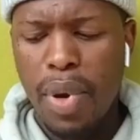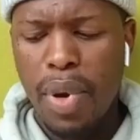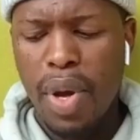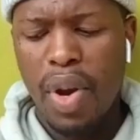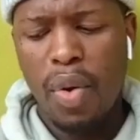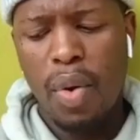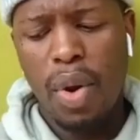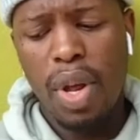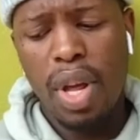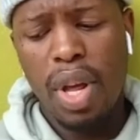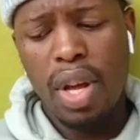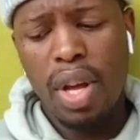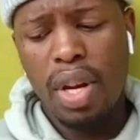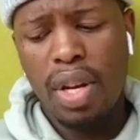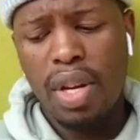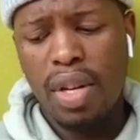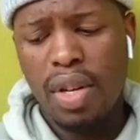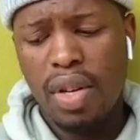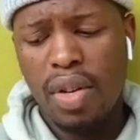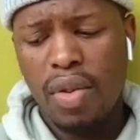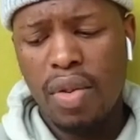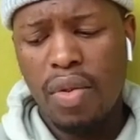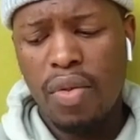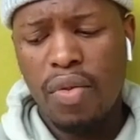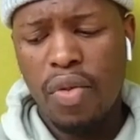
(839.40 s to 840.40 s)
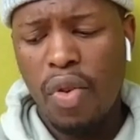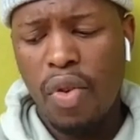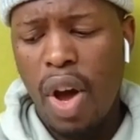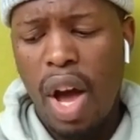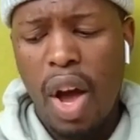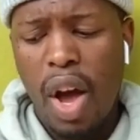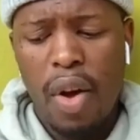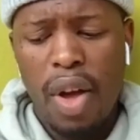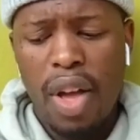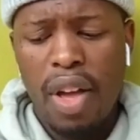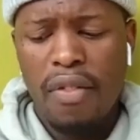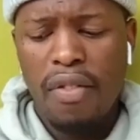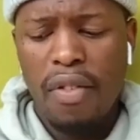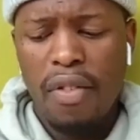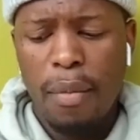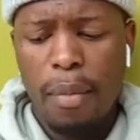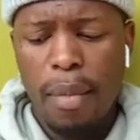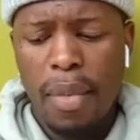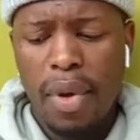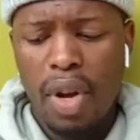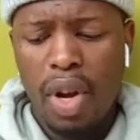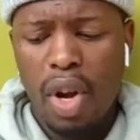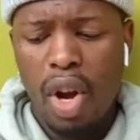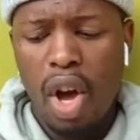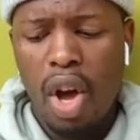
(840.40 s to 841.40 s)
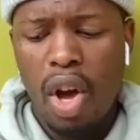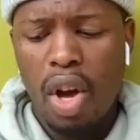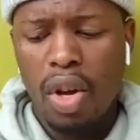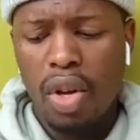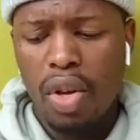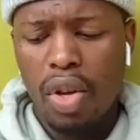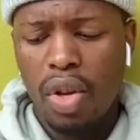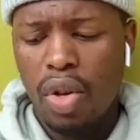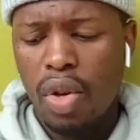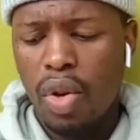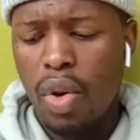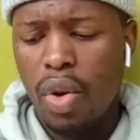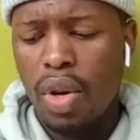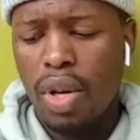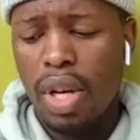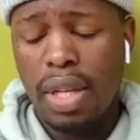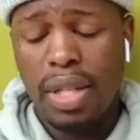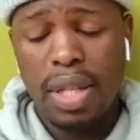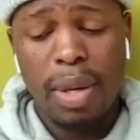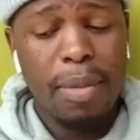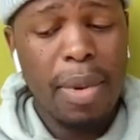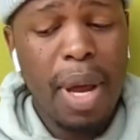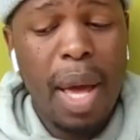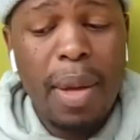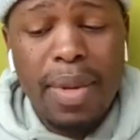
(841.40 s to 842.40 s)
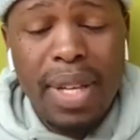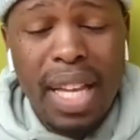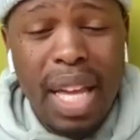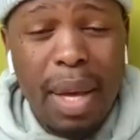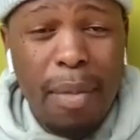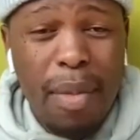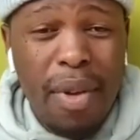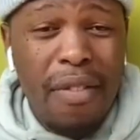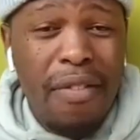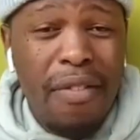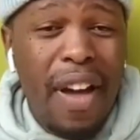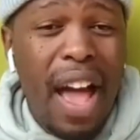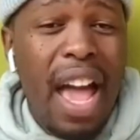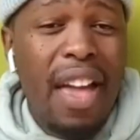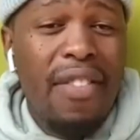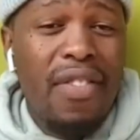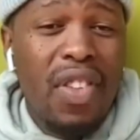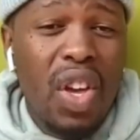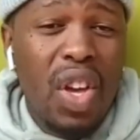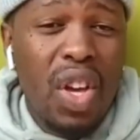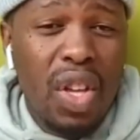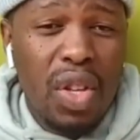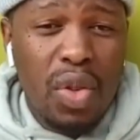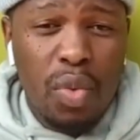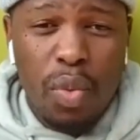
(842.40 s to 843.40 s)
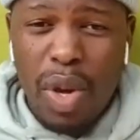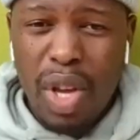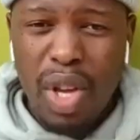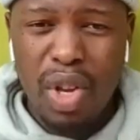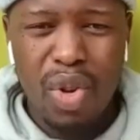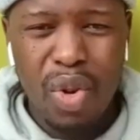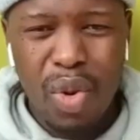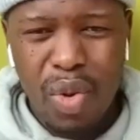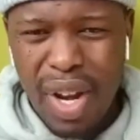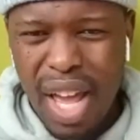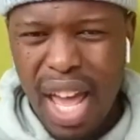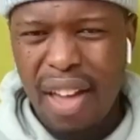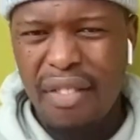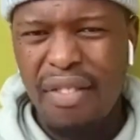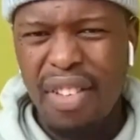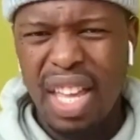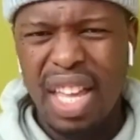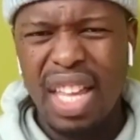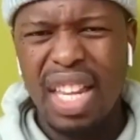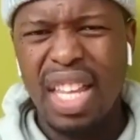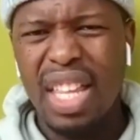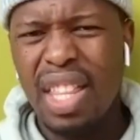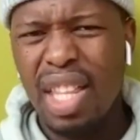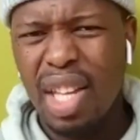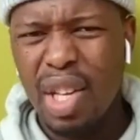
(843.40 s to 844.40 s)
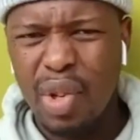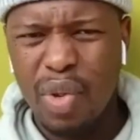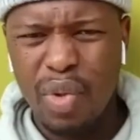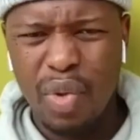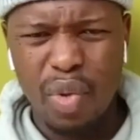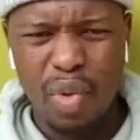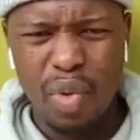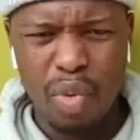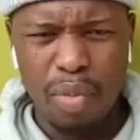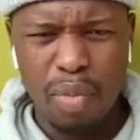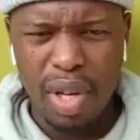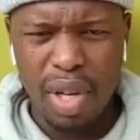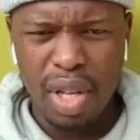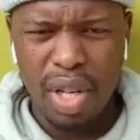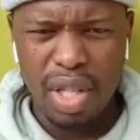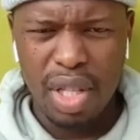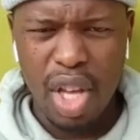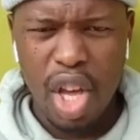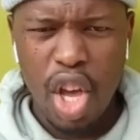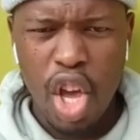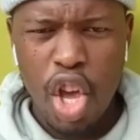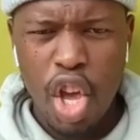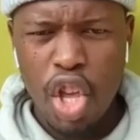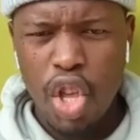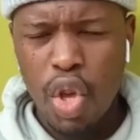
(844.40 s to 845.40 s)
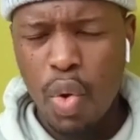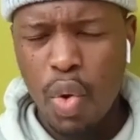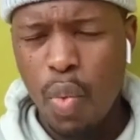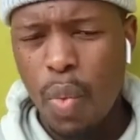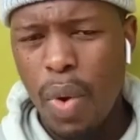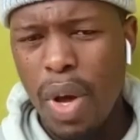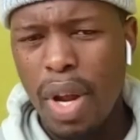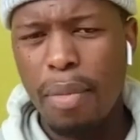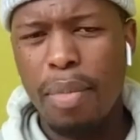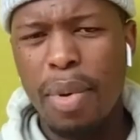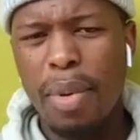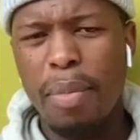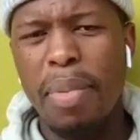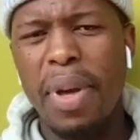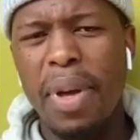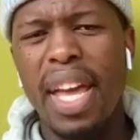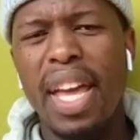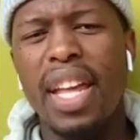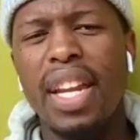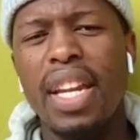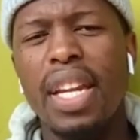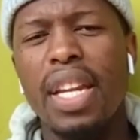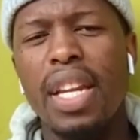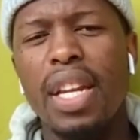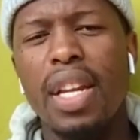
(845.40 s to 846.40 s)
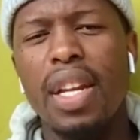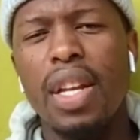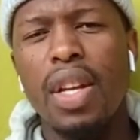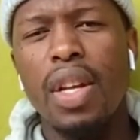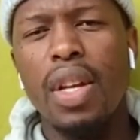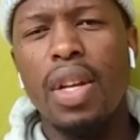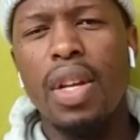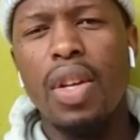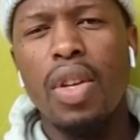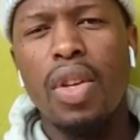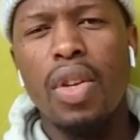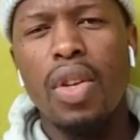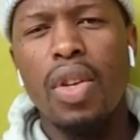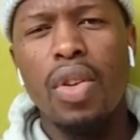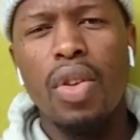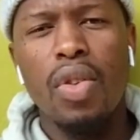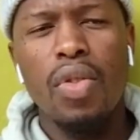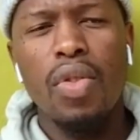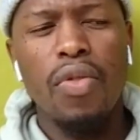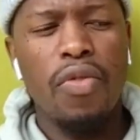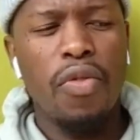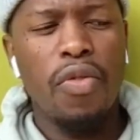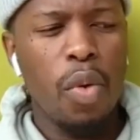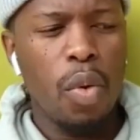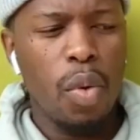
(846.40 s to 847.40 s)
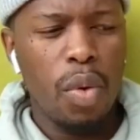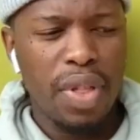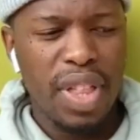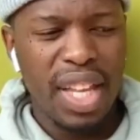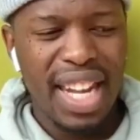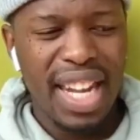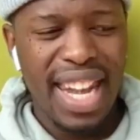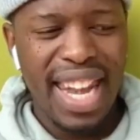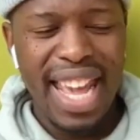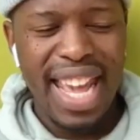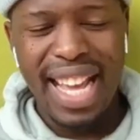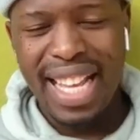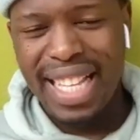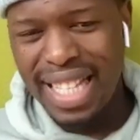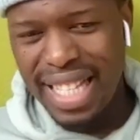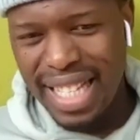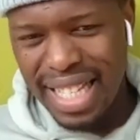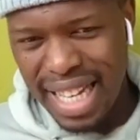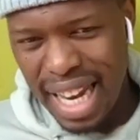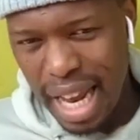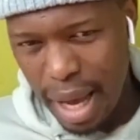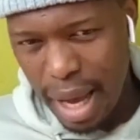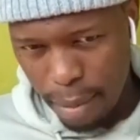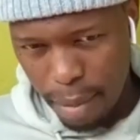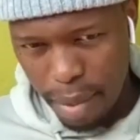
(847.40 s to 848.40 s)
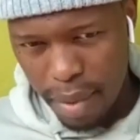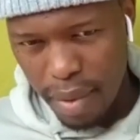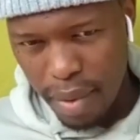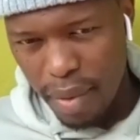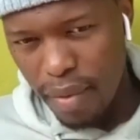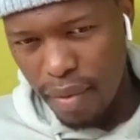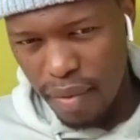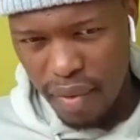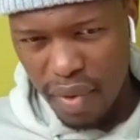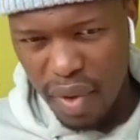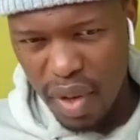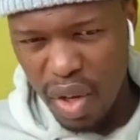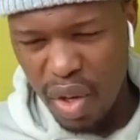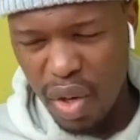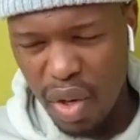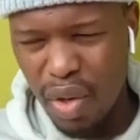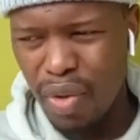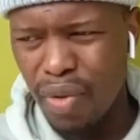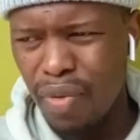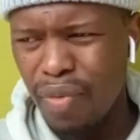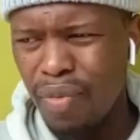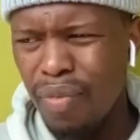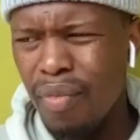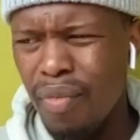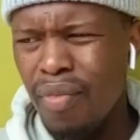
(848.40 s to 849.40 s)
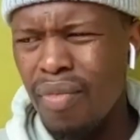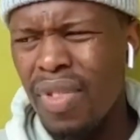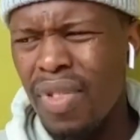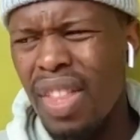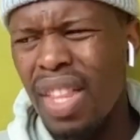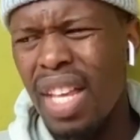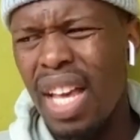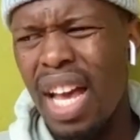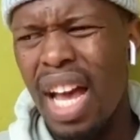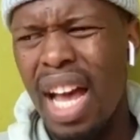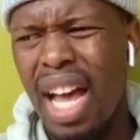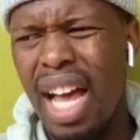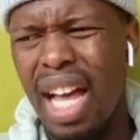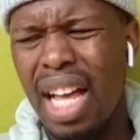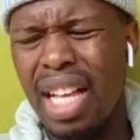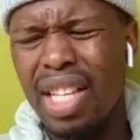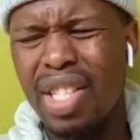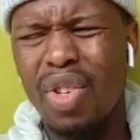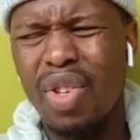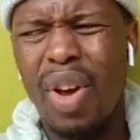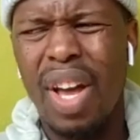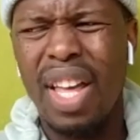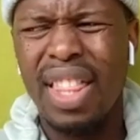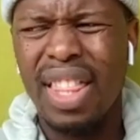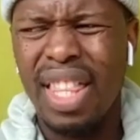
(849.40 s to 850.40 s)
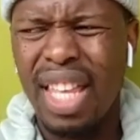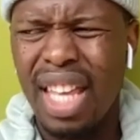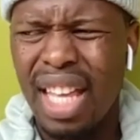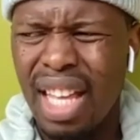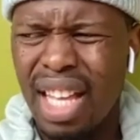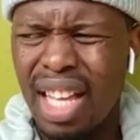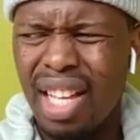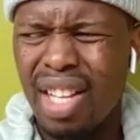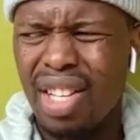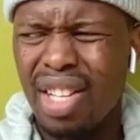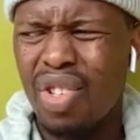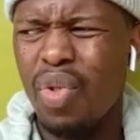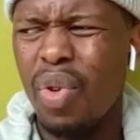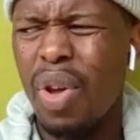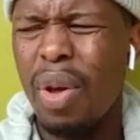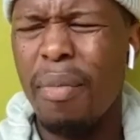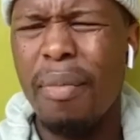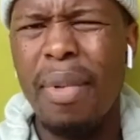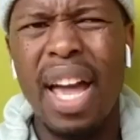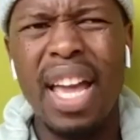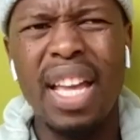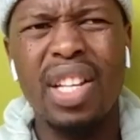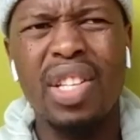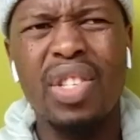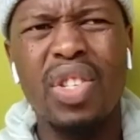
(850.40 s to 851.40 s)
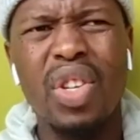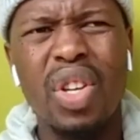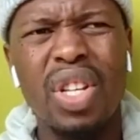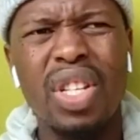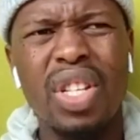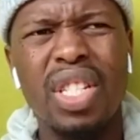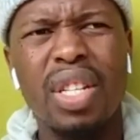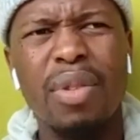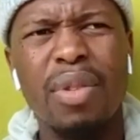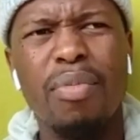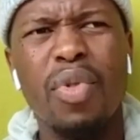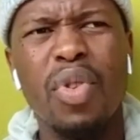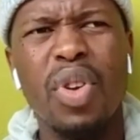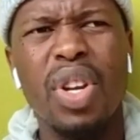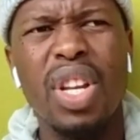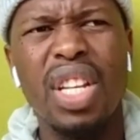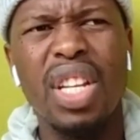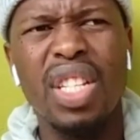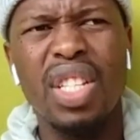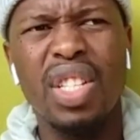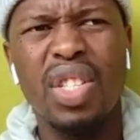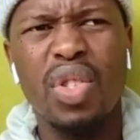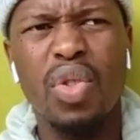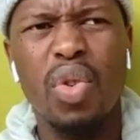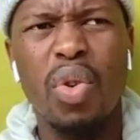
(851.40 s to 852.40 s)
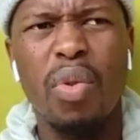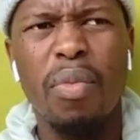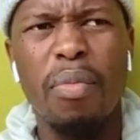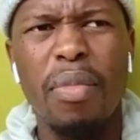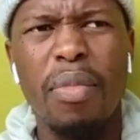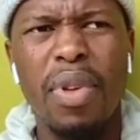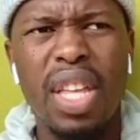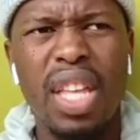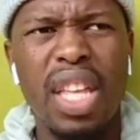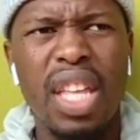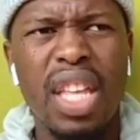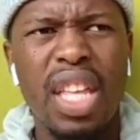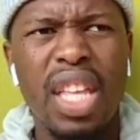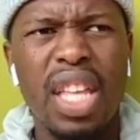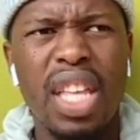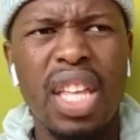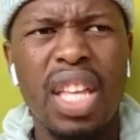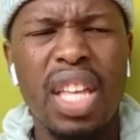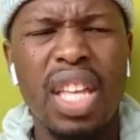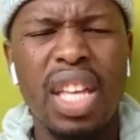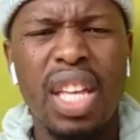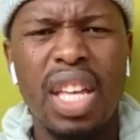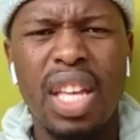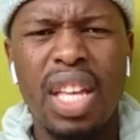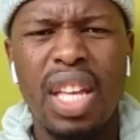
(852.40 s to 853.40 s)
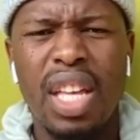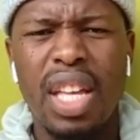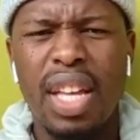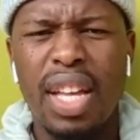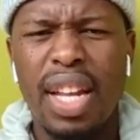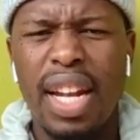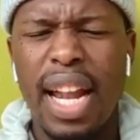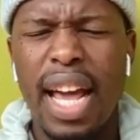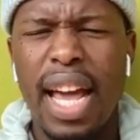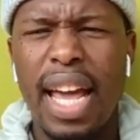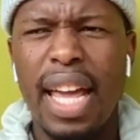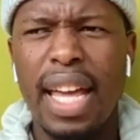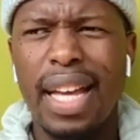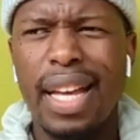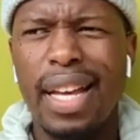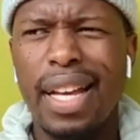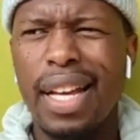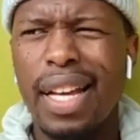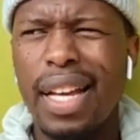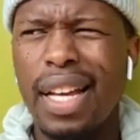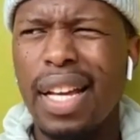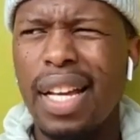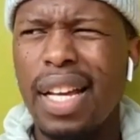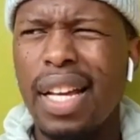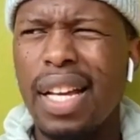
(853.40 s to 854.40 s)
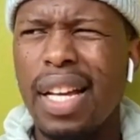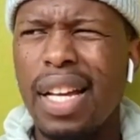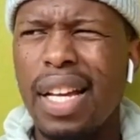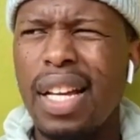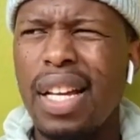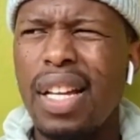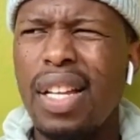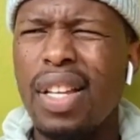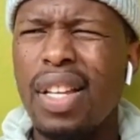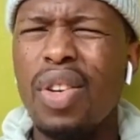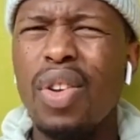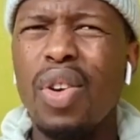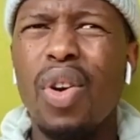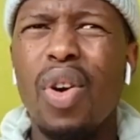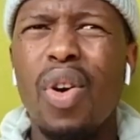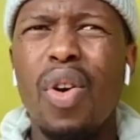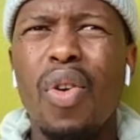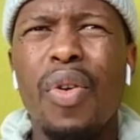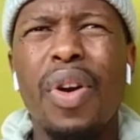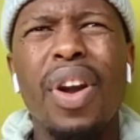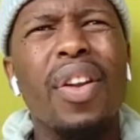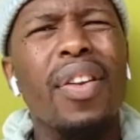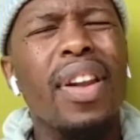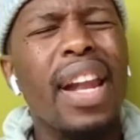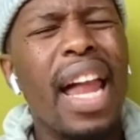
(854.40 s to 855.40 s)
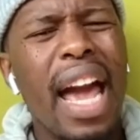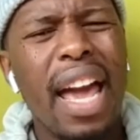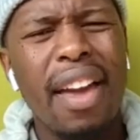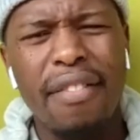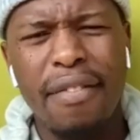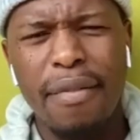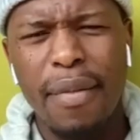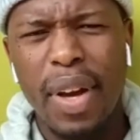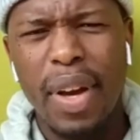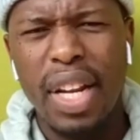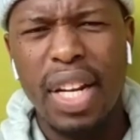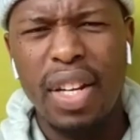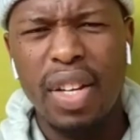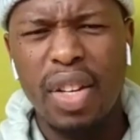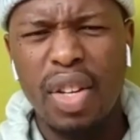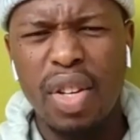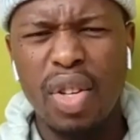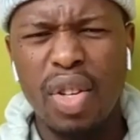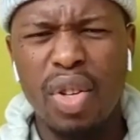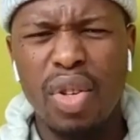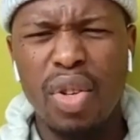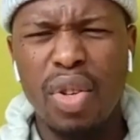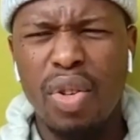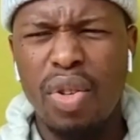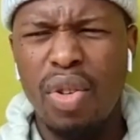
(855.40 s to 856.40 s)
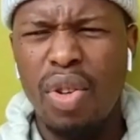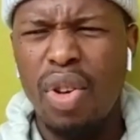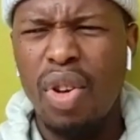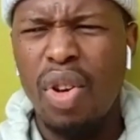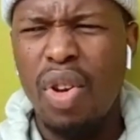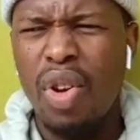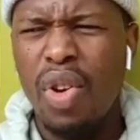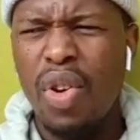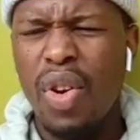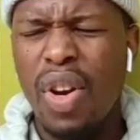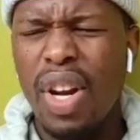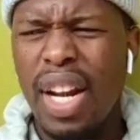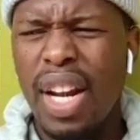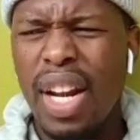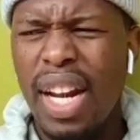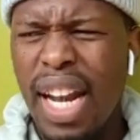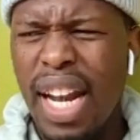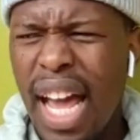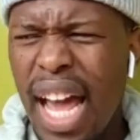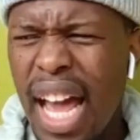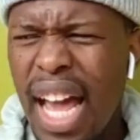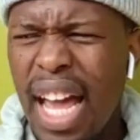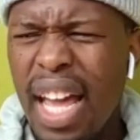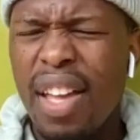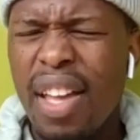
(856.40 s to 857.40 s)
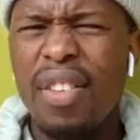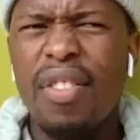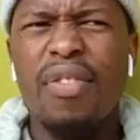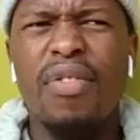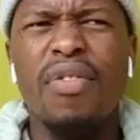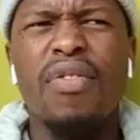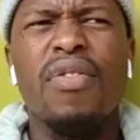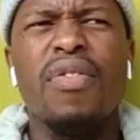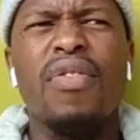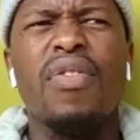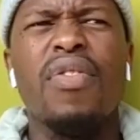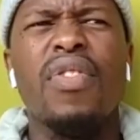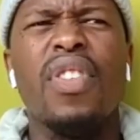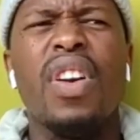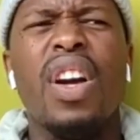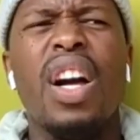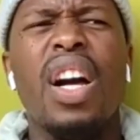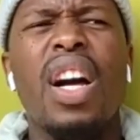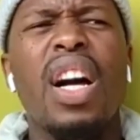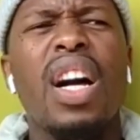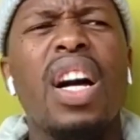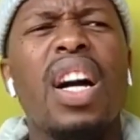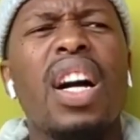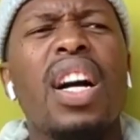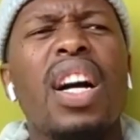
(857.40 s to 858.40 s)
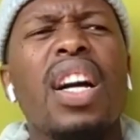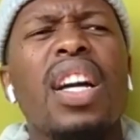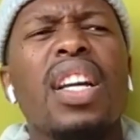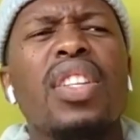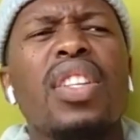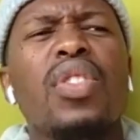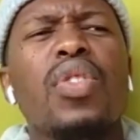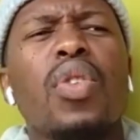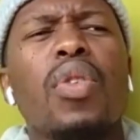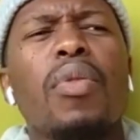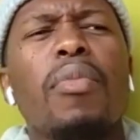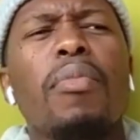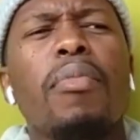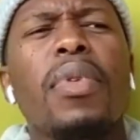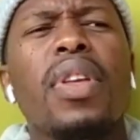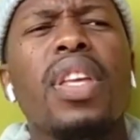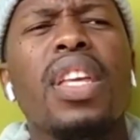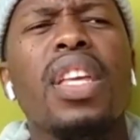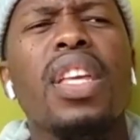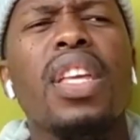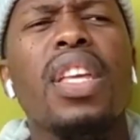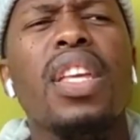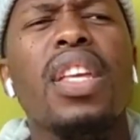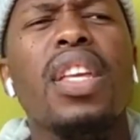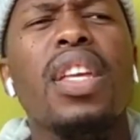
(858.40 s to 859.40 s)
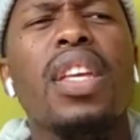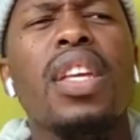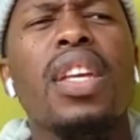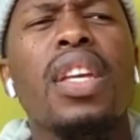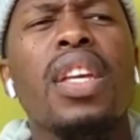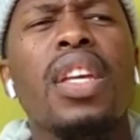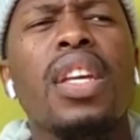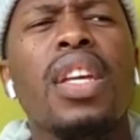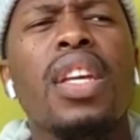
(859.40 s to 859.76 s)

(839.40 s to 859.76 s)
period for however long, you know, because sometimes it can be 5 years where you don't have anything to because you weren't prepared for the next step, you know. So I think doing my internship really just taught me, like, you know, real life, man, you know, real life. It taught me